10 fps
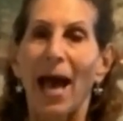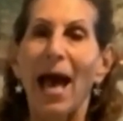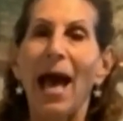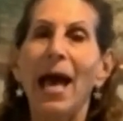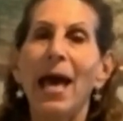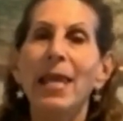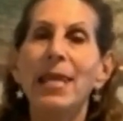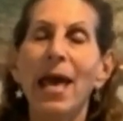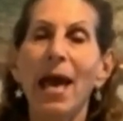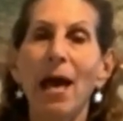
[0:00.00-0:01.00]
And
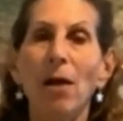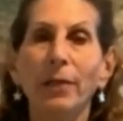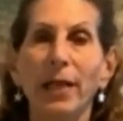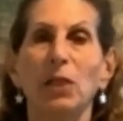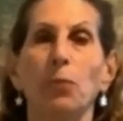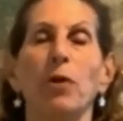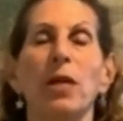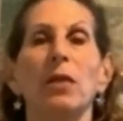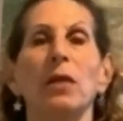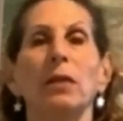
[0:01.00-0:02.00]
now let's bring
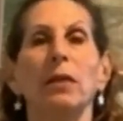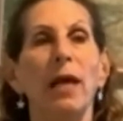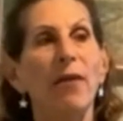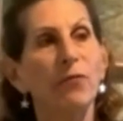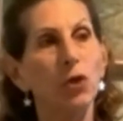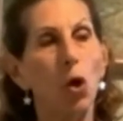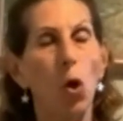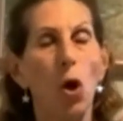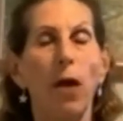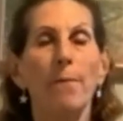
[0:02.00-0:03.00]
the left
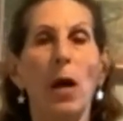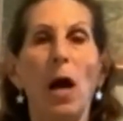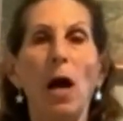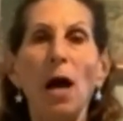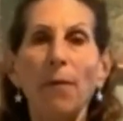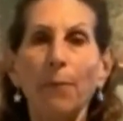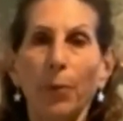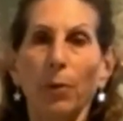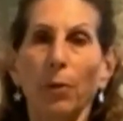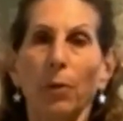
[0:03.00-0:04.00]
arm up,
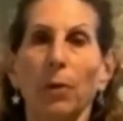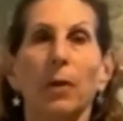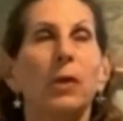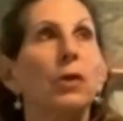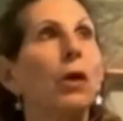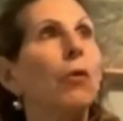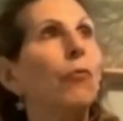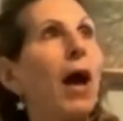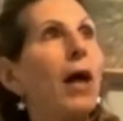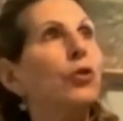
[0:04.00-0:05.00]

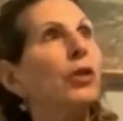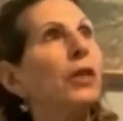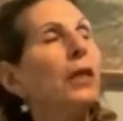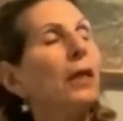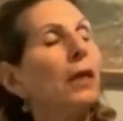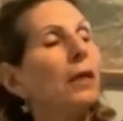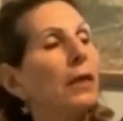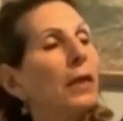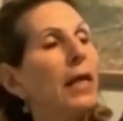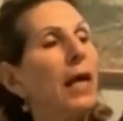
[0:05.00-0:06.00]
gradually
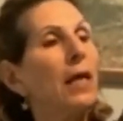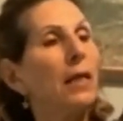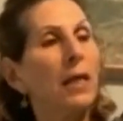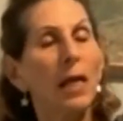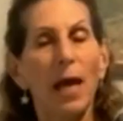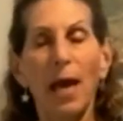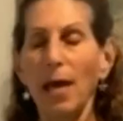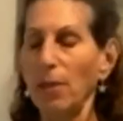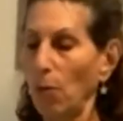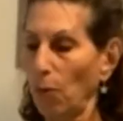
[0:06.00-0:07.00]
inhaling,
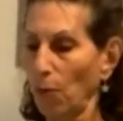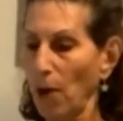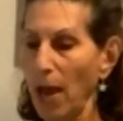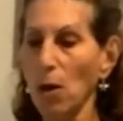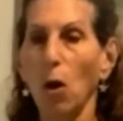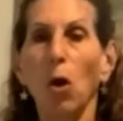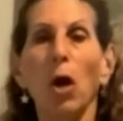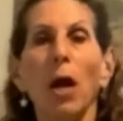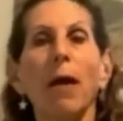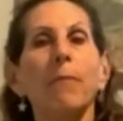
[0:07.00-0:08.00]
and the right
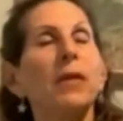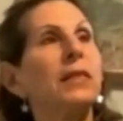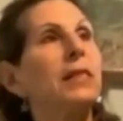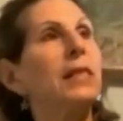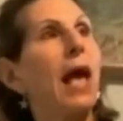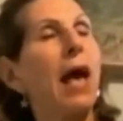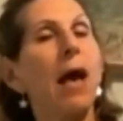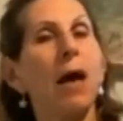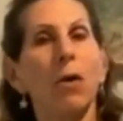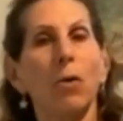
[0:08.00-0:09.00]
arm
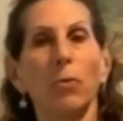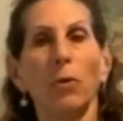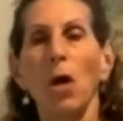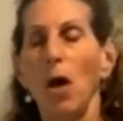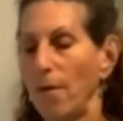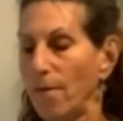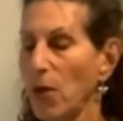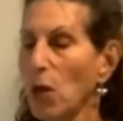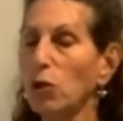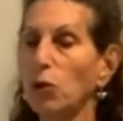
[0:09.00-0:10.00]
down.
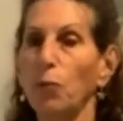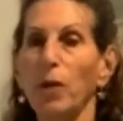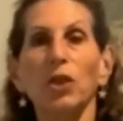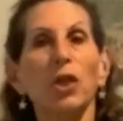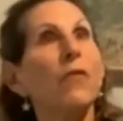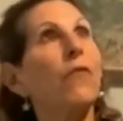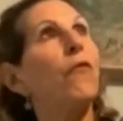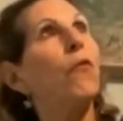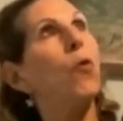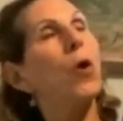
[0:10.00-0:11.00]
Fingers reaching
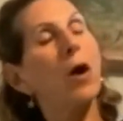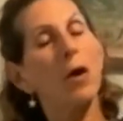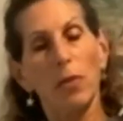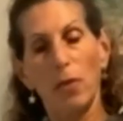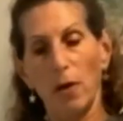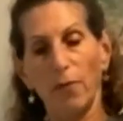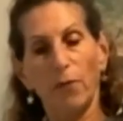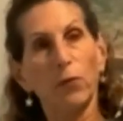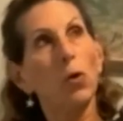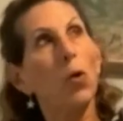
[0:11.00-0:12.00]
for the
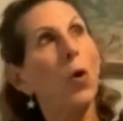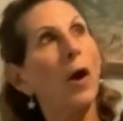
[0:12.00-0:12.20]
floor.